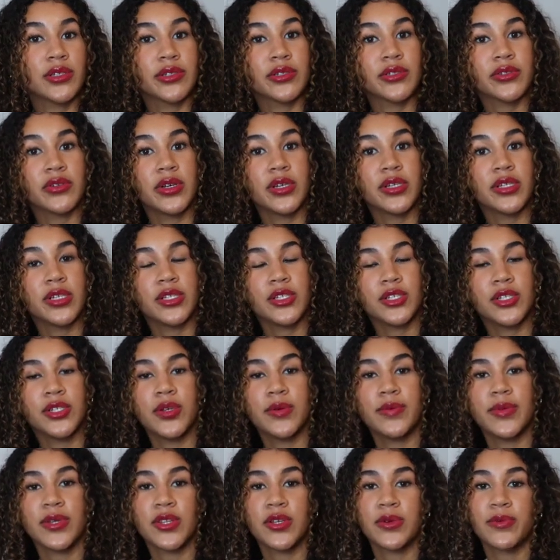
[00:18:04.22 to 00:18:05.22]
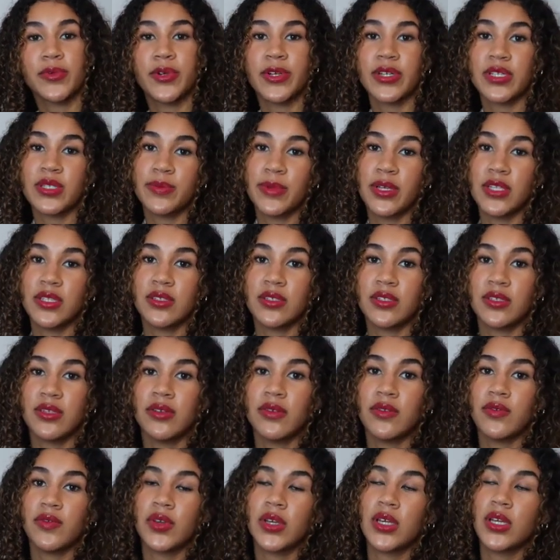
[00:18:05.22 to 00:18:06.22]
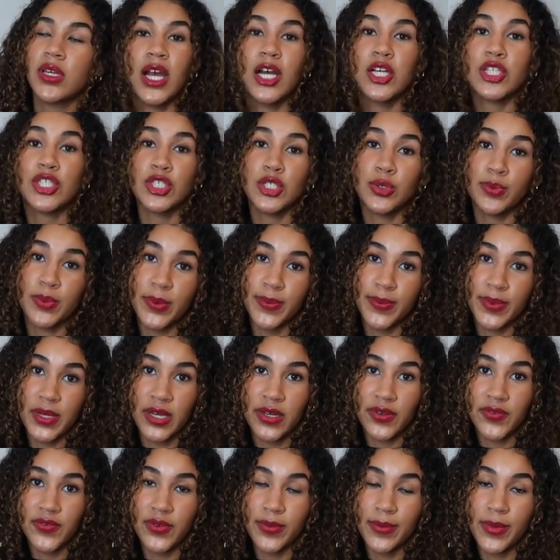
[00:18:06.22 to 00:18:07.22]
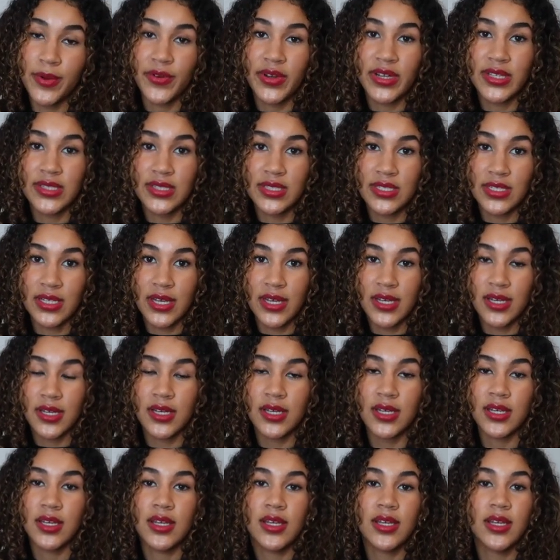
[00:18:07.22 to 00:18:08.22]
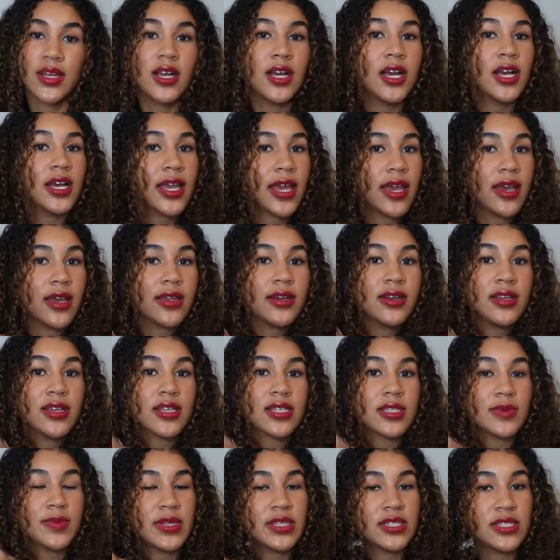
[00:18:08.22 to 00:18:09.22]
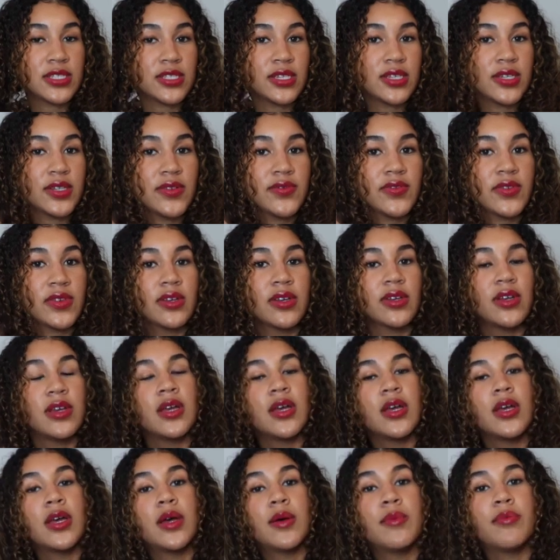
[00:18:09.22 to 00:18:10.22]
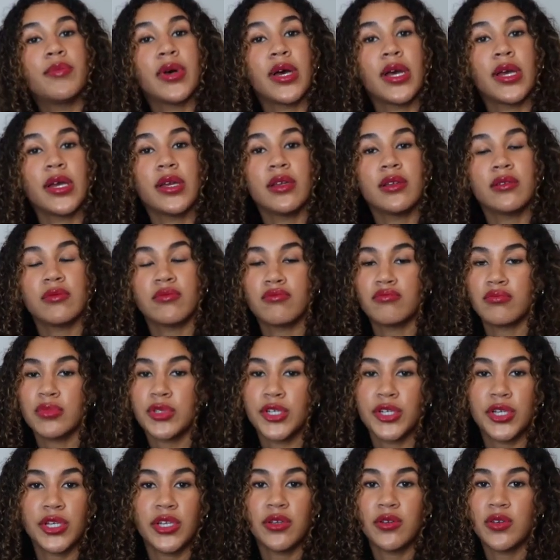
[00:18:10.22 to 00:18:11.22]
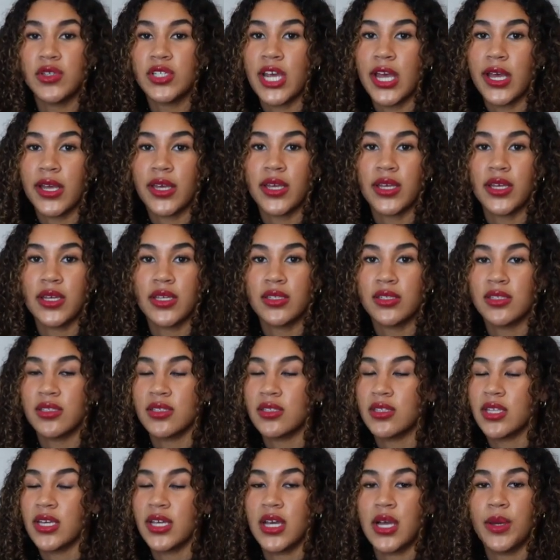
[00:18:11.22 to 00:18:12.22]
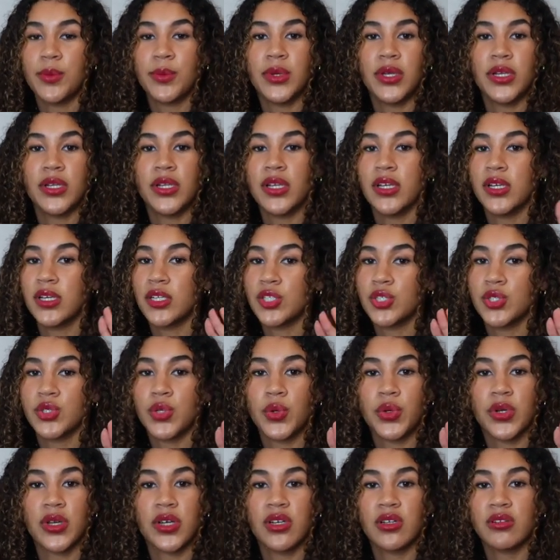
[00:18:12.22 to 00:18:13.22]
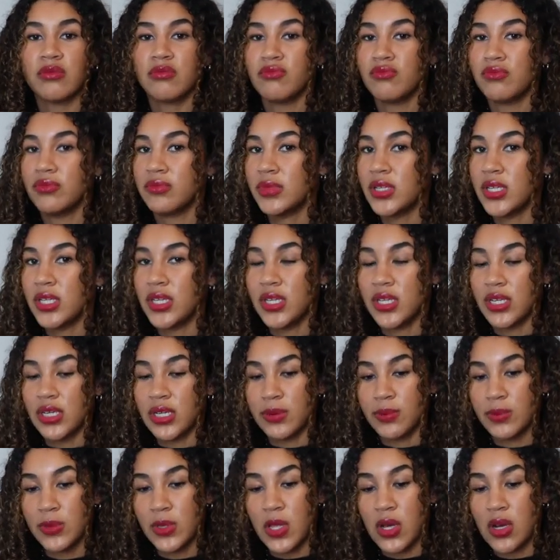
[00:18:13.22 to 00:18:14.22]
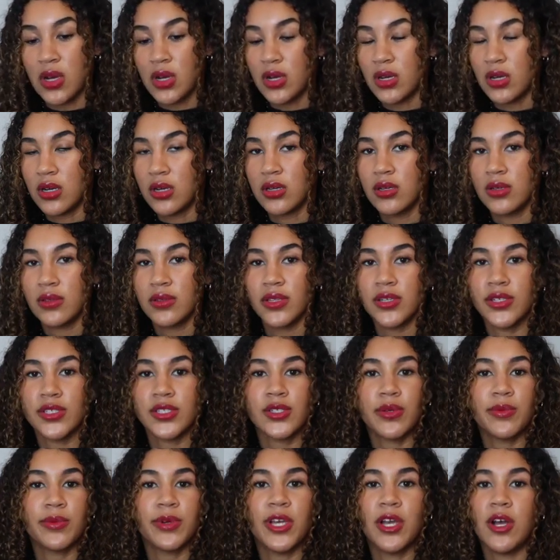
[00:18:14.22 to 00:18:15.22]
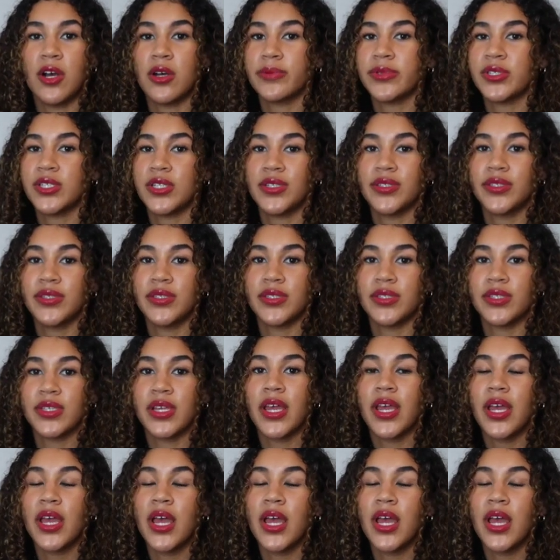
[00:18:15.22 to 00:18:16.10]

are trendy too, but they're more expensive. A Super Puff from Aritzia. Again, expensive, but they're cute jackets. They come in like short, medium, long. There's so many options.